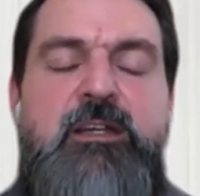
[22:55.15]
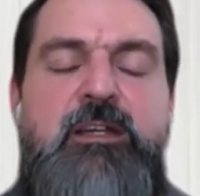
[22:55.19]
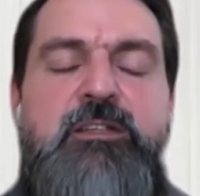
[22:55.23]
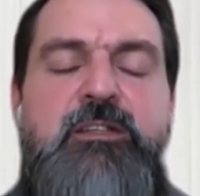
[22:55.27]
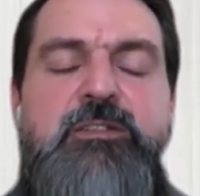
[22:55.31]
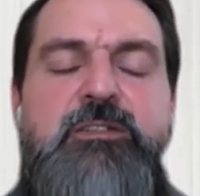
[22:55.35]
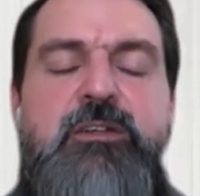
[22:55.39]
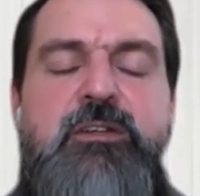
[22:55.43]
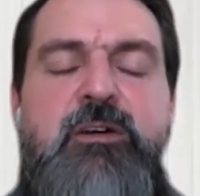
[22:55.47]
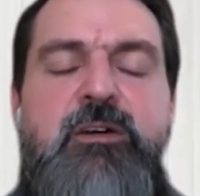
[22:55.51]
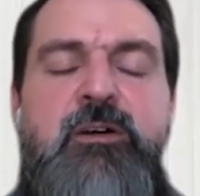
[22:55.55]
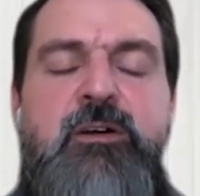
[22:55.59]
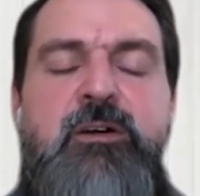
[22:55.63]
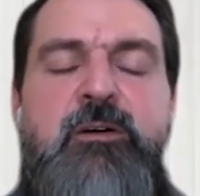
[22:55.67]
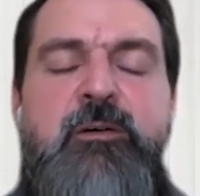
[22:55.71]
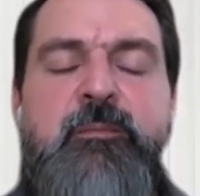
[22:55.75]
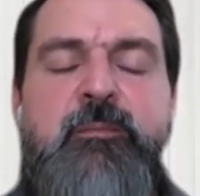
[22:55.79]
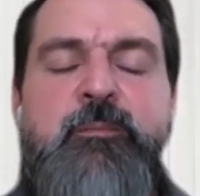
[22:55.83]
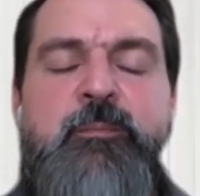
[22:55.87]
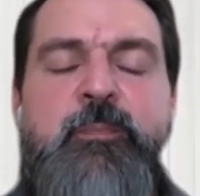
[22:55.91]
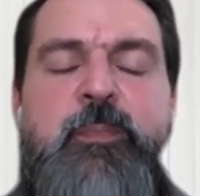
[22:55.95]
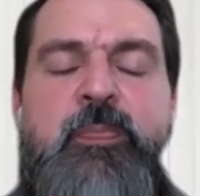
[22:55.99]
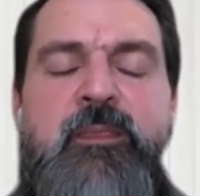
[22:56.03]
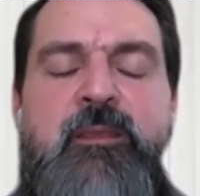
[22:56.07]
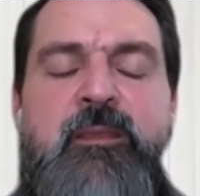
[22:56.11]
So
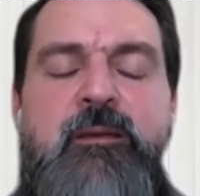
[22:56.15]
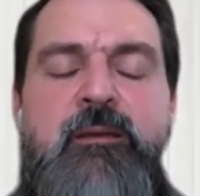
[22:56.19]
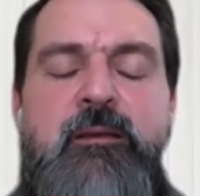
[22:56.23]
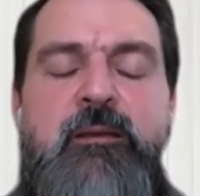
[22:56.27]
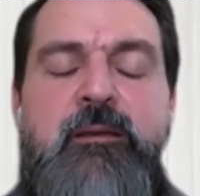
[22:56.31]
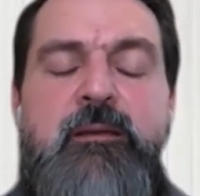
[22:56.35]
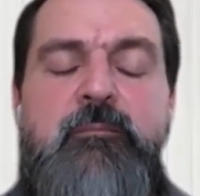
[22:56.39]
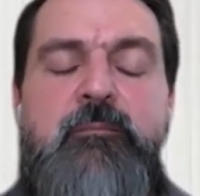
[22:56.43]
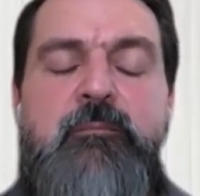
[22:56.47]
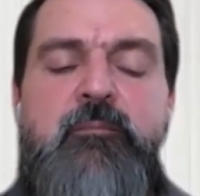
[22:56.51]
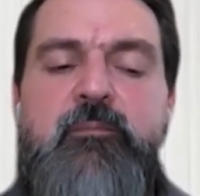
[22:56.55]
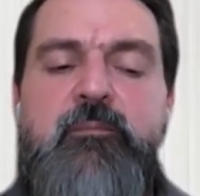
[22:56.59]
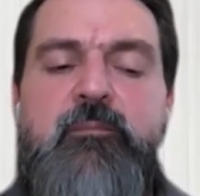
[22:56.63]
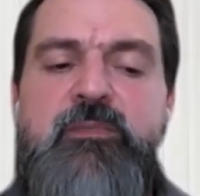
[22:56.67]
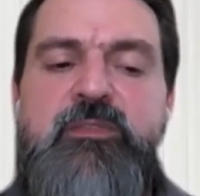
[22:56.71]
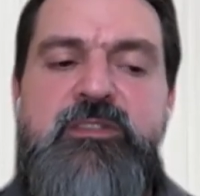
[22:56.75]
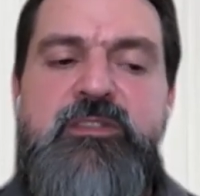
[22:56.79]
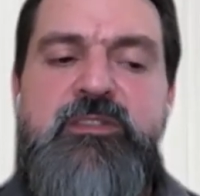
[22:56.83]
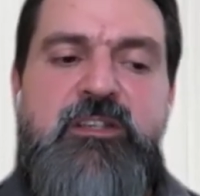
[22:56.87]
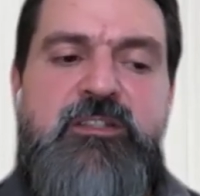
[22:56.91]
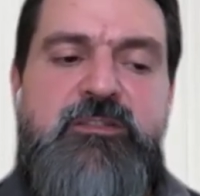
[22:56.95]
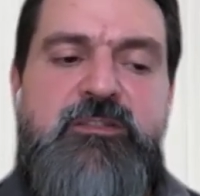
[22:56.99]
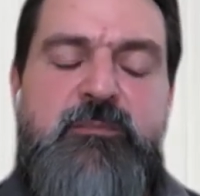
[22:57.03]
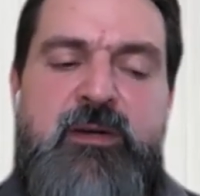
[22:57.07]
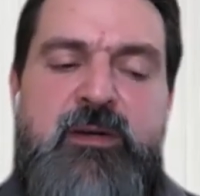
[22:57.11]

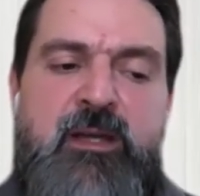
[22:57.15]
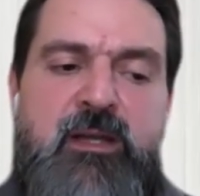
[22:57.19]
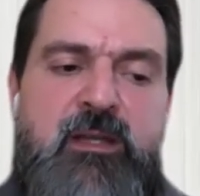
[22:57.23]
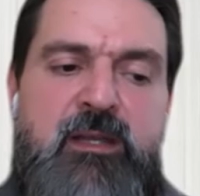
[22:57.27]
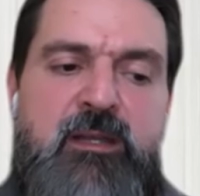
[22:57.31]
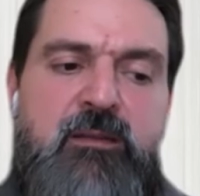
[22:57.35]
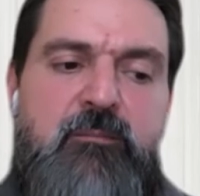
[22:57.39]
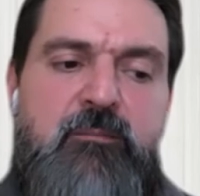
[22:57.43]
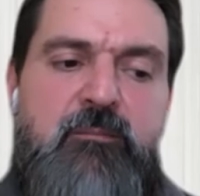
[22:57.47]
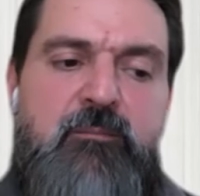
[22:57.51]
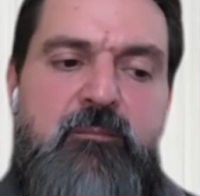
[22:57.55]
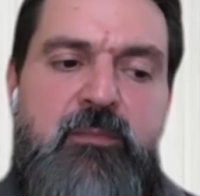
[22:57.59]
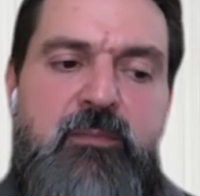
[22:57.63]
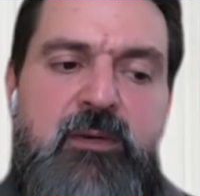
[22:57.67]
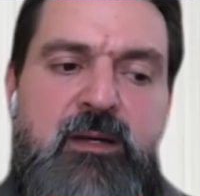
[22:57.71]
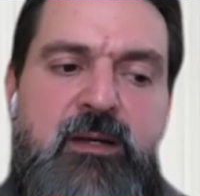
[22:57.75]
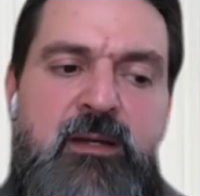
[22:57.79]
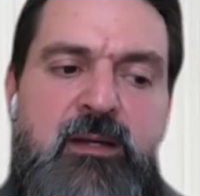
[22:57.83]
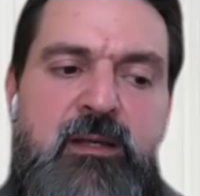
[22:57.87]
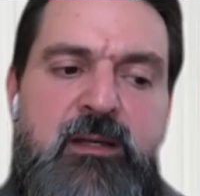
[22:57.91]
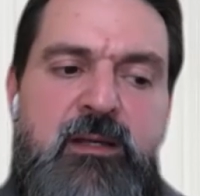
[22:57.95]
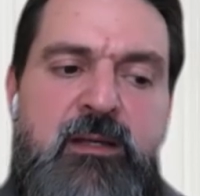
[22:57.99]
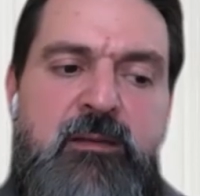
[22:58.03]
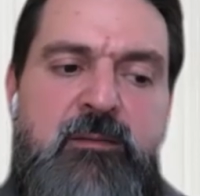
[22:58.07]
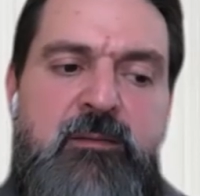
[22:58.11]
just my
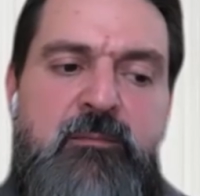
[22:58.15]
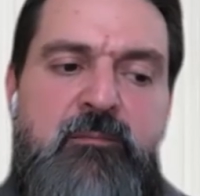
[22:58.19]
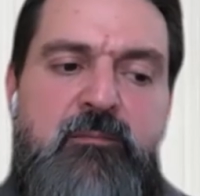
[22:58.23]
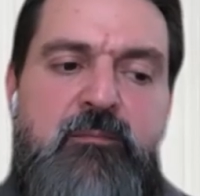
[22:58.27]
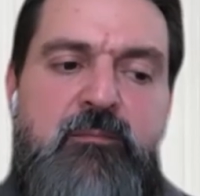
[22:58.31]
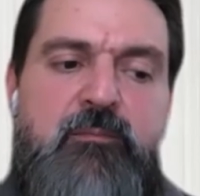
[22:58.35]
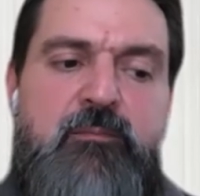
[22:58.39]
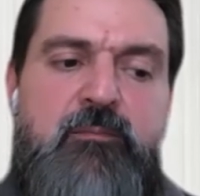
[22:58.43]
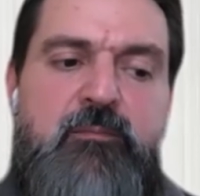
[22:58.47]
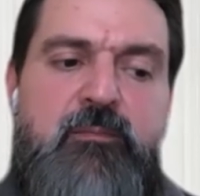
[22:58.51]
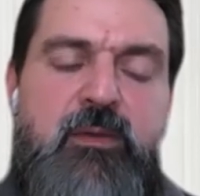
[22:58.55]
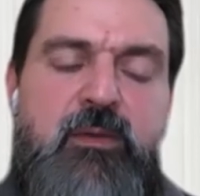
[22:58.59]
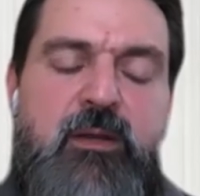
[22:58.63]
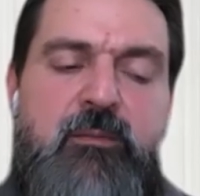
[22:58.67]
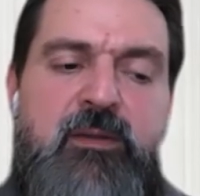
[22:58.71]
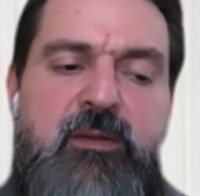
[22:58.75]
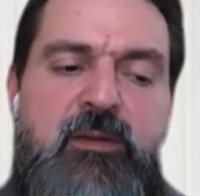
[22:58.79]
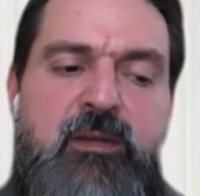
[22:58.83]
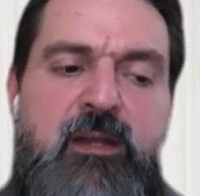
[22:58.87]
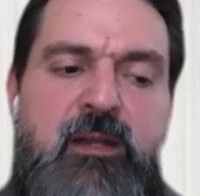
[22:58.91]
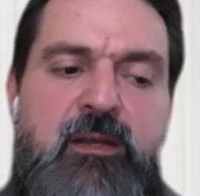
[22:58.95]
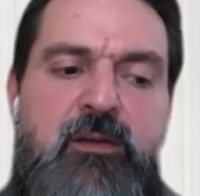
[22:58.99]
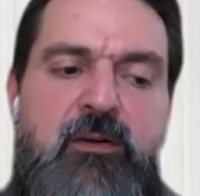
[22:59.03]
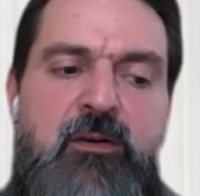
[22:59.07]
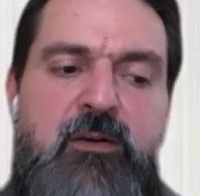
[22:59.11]
I mean,
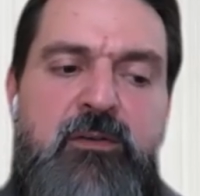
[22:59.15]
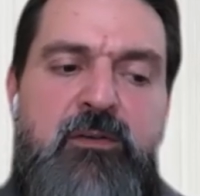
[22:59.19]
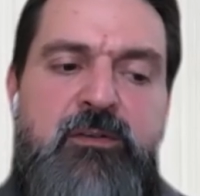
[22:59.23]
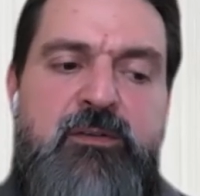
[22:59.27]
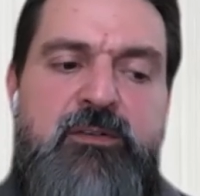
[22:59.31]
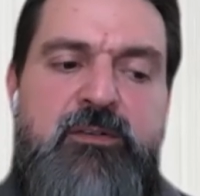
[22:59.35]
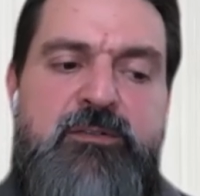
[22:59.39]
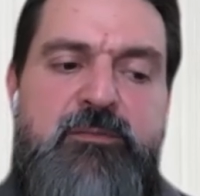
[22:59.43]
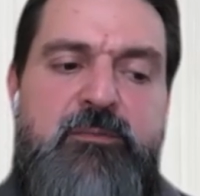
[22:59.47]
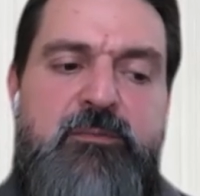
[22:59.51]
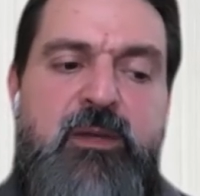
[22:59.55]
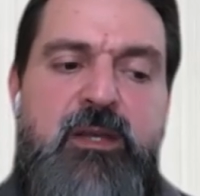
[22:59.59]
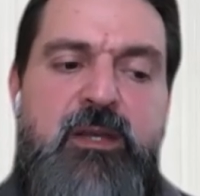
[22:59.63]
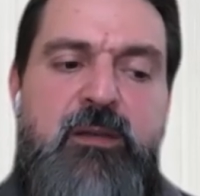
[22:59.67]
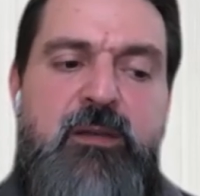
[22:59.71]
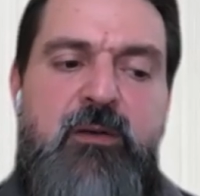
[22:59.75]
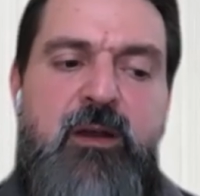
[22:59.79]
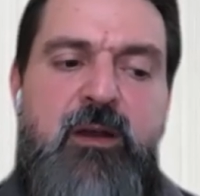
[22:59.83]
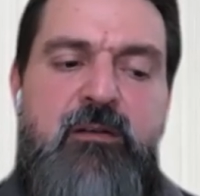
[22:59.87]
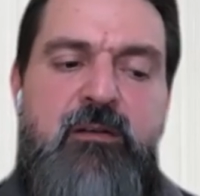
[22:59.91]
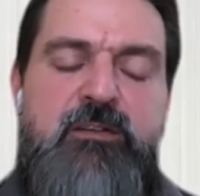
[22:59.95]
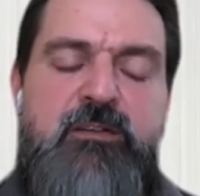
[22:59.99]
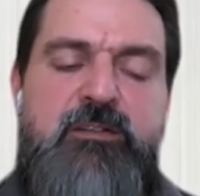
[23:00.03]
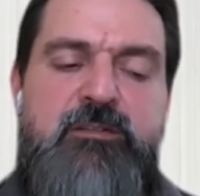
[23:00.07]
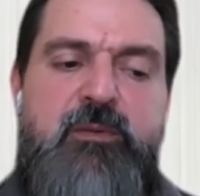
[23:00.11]
I know there's many
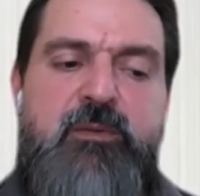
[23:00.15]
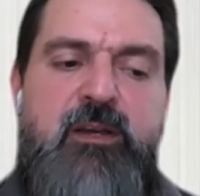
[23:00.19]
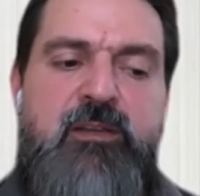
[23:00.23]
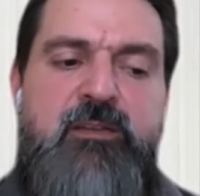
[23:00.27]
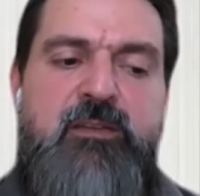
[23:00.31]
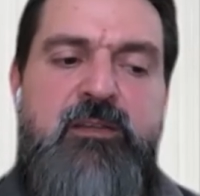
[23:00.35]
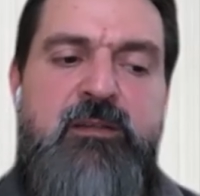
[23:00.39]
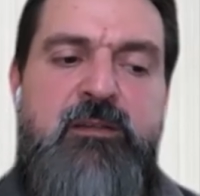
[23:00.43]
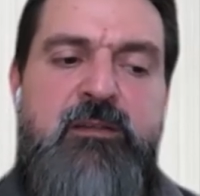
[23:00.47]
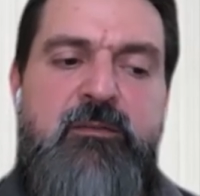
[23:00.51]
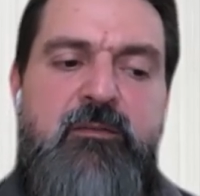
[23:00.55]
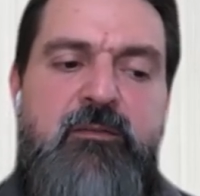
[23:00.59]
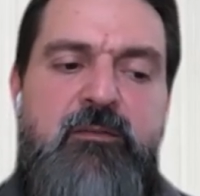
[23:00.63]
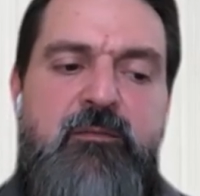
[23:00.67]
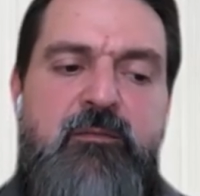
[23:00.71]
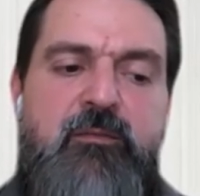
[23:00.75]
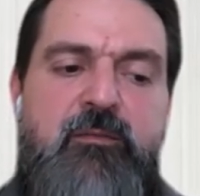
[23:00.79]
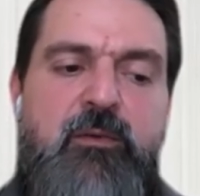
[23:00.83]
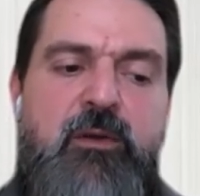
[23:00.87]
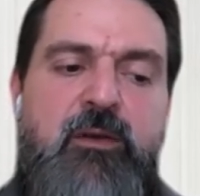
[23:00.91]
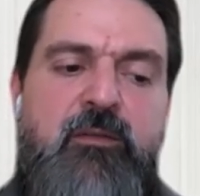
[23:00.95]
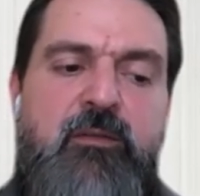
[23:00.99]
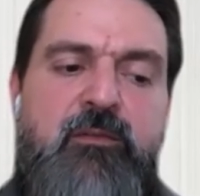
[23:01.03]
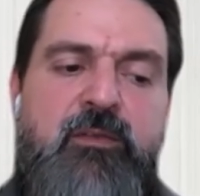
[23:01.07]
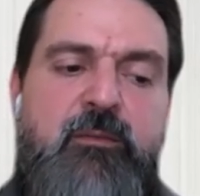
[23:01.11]
barriers, but I think
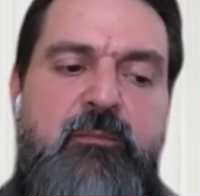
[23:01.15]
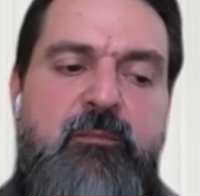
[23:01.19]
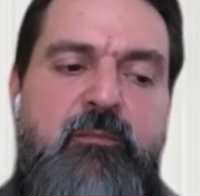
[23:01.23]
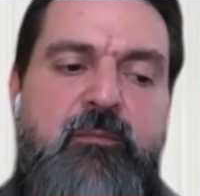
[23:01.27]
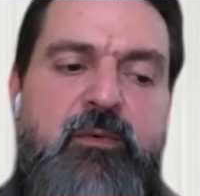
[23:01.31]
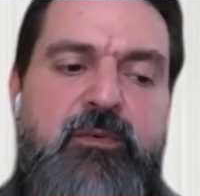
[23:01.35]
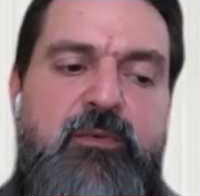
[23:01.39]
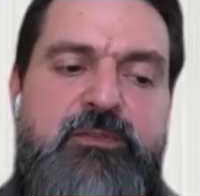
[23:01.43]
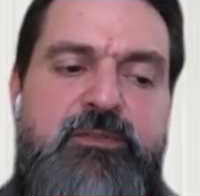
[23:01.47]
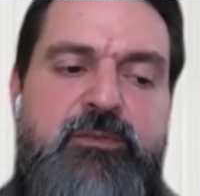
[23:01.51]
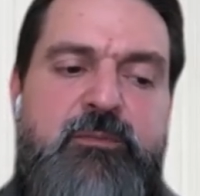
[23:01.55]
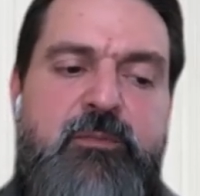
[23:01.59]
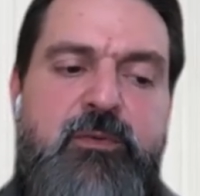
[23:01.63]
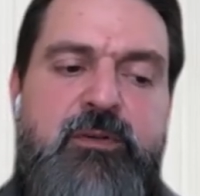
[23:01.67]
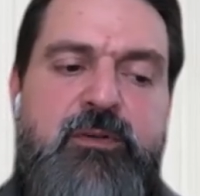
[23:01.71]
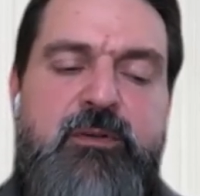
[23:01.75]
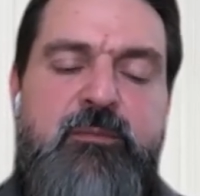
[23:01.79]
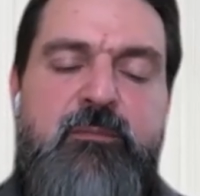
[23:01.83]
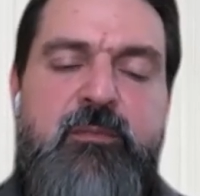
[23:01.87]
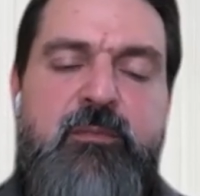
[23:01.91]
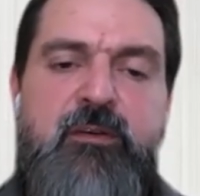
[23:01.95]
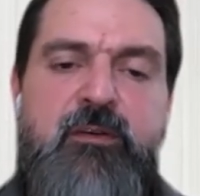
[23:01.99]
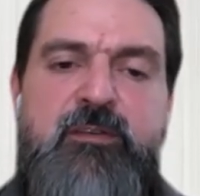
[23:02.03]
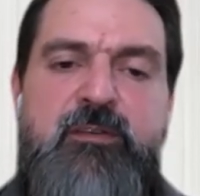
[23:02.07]
one of the most important barriers